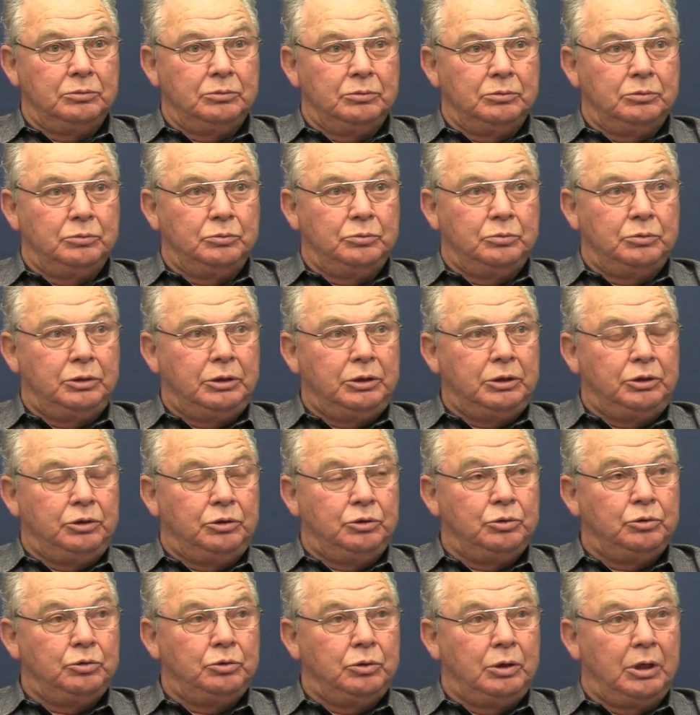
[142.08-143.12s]
we
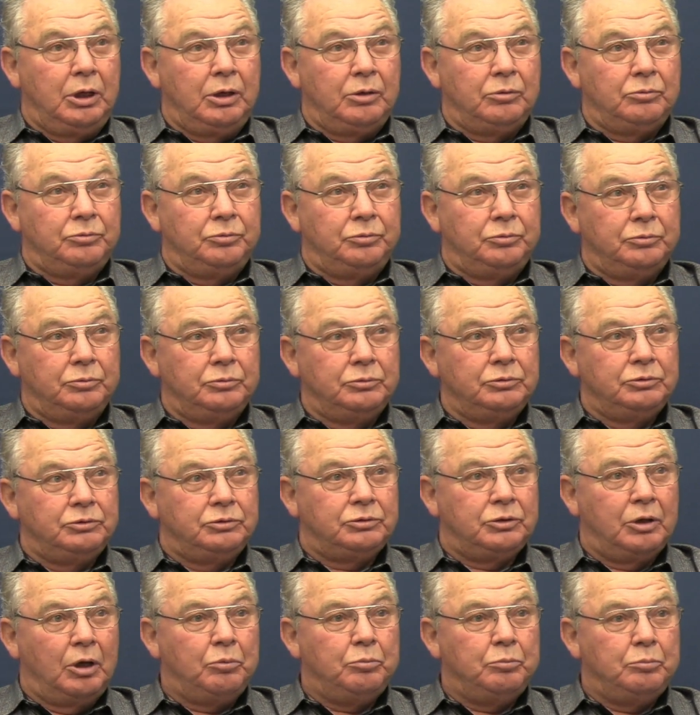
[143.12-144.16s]
do have
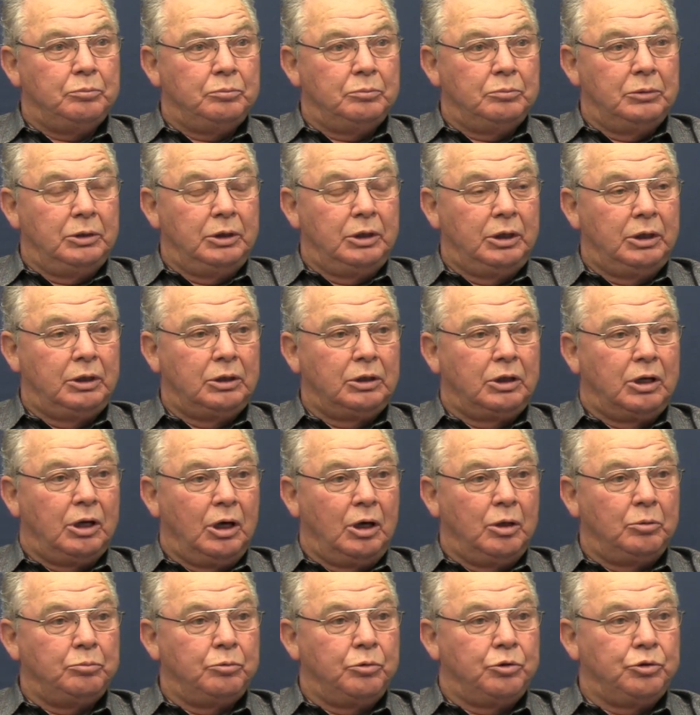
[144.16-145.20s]
some
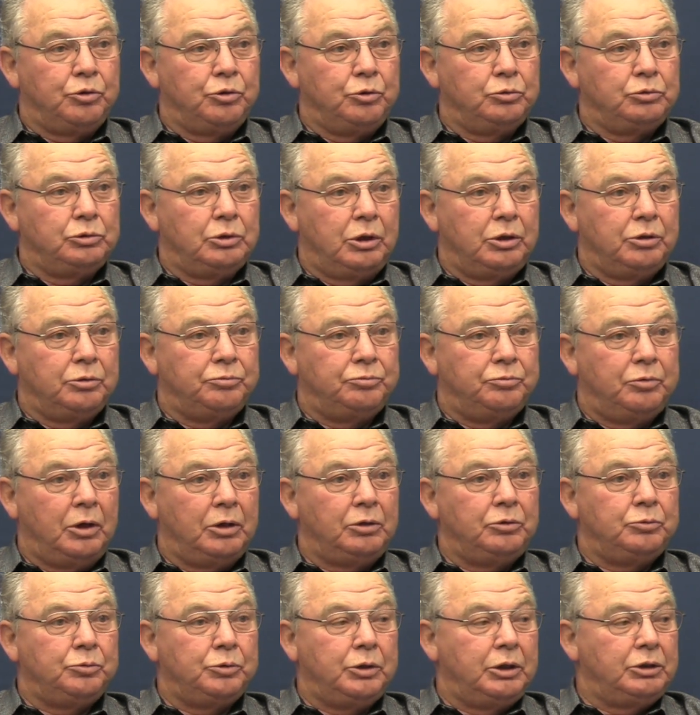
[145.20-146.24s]
income through our
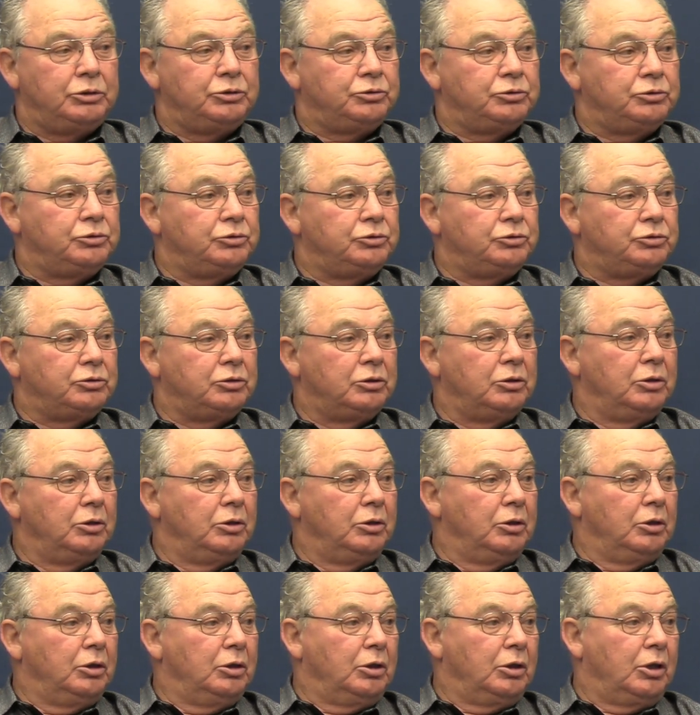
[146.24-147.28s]
fundraisers
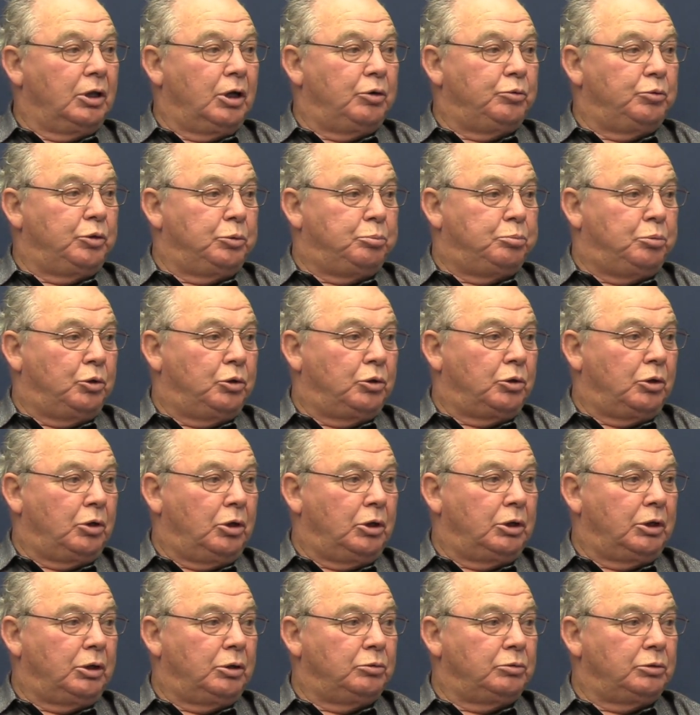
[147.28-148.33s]
that we put
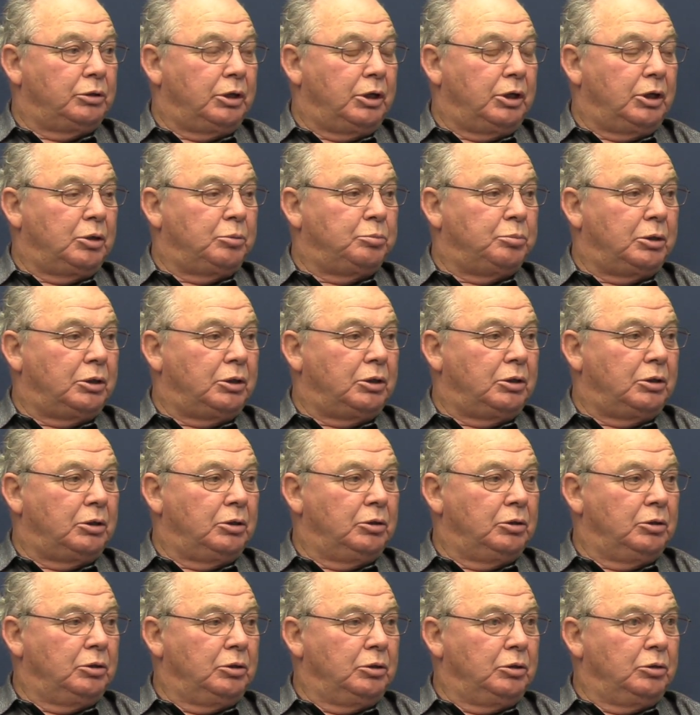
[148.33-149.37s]
on out there, but
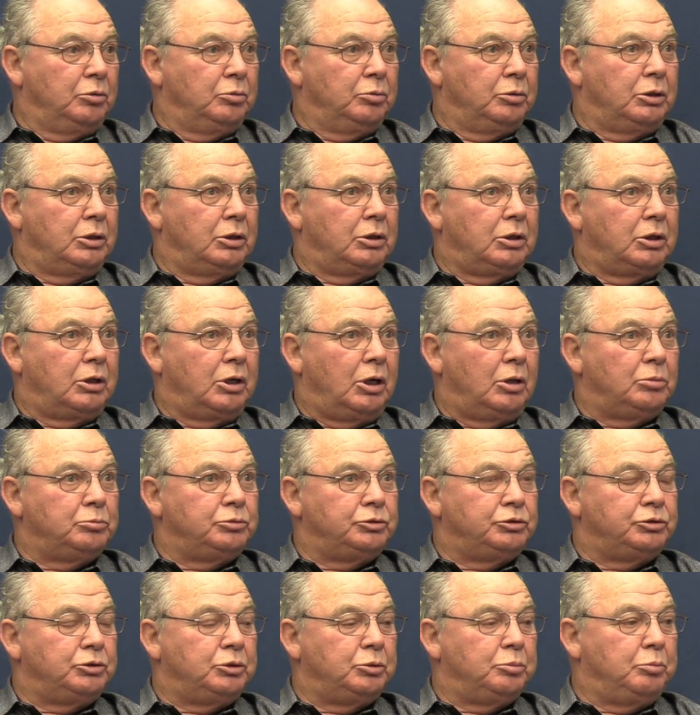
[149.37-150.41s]
when it
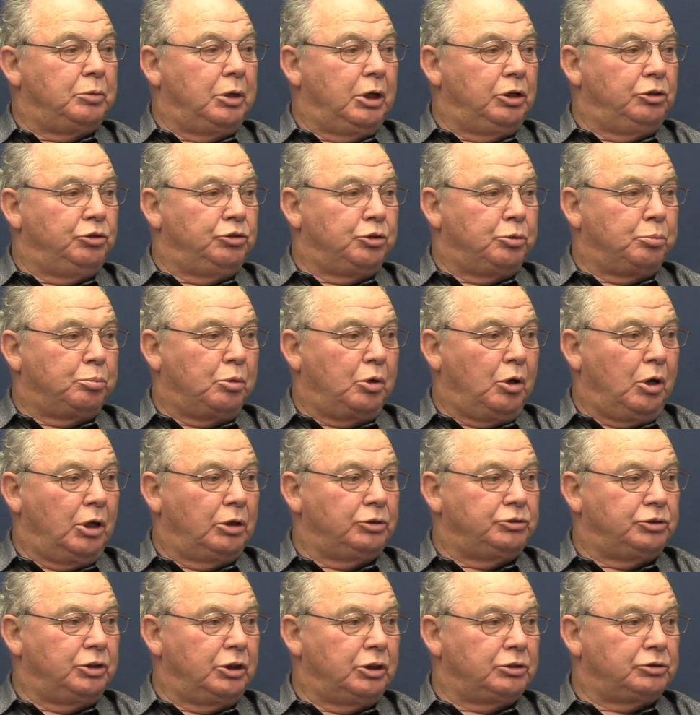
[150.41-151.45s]
comes to major
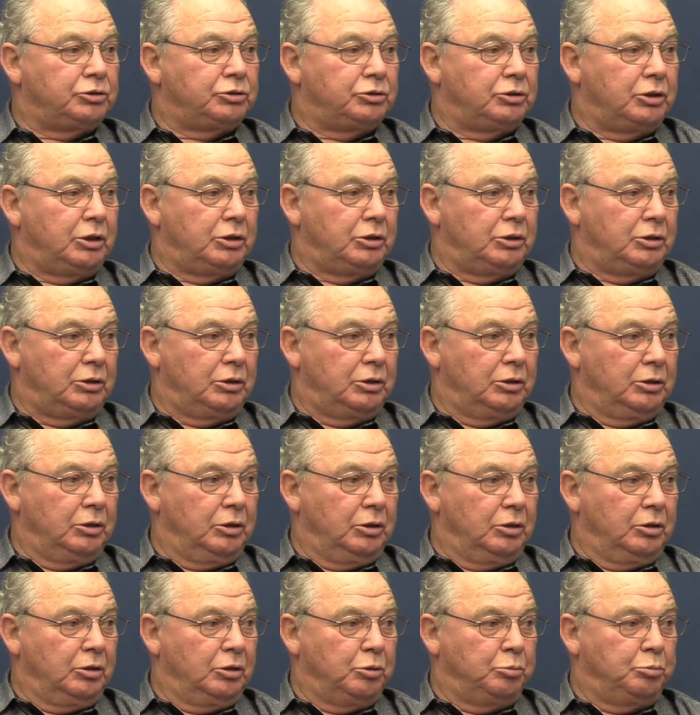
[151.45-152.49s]
projects that
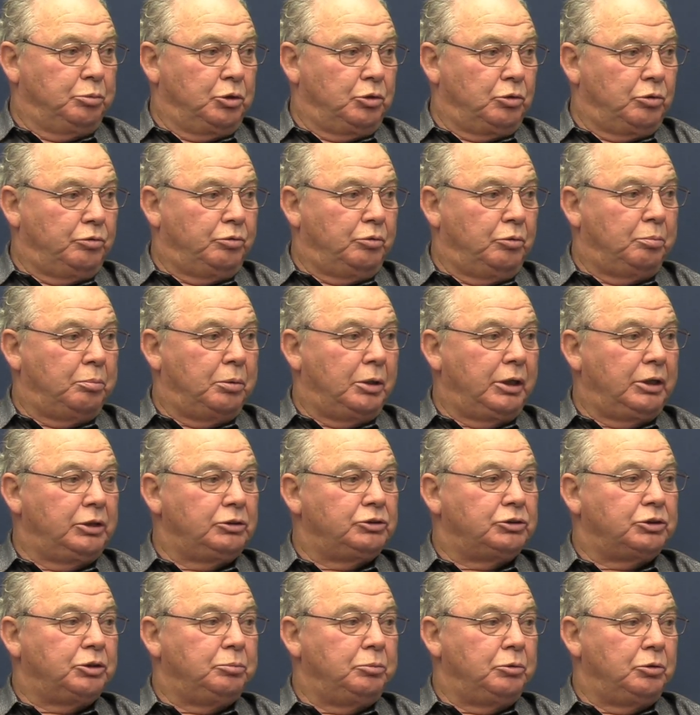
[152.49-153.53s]
the Beautiful Plains
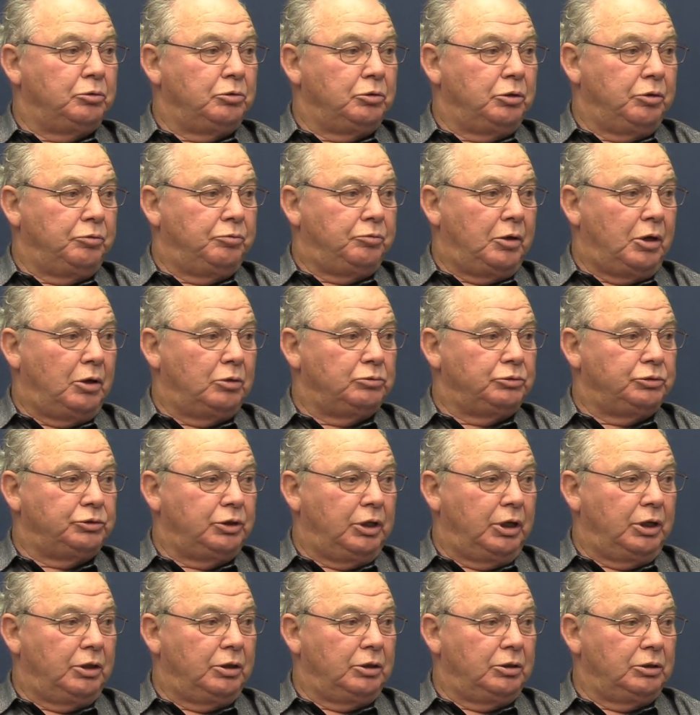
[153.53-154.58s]
Community
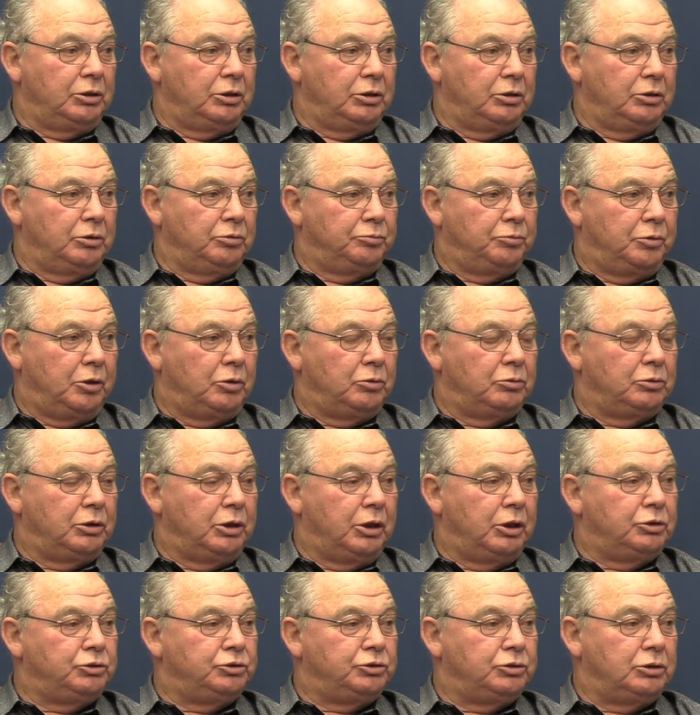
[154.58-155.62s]

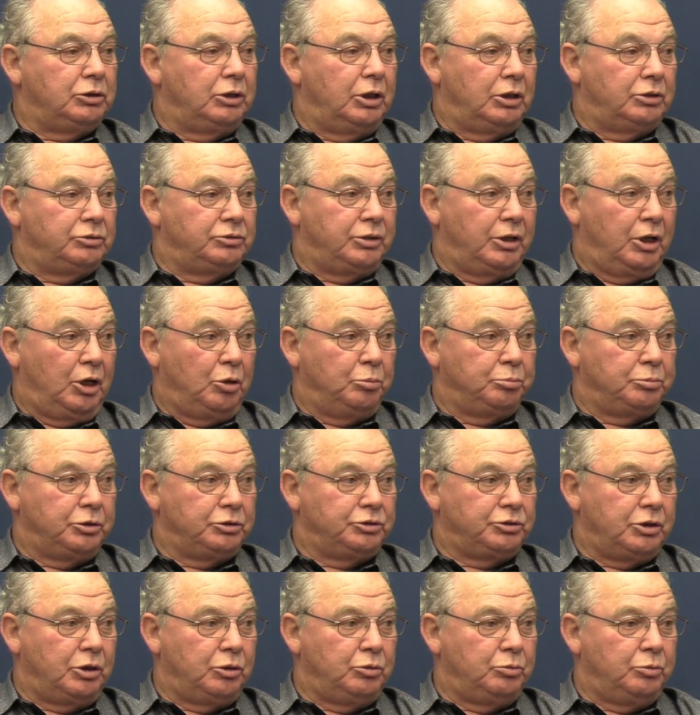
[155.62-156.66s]
Foundation has helped
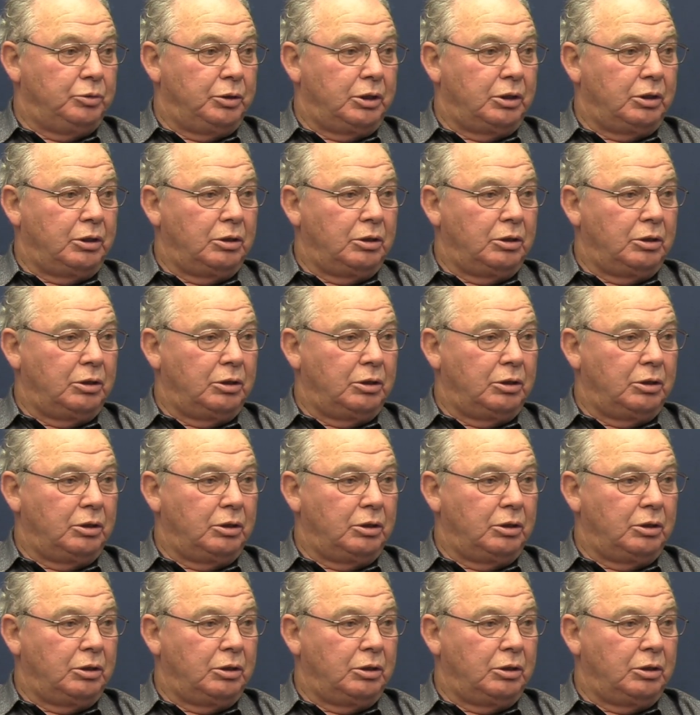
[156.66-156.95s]
us out with,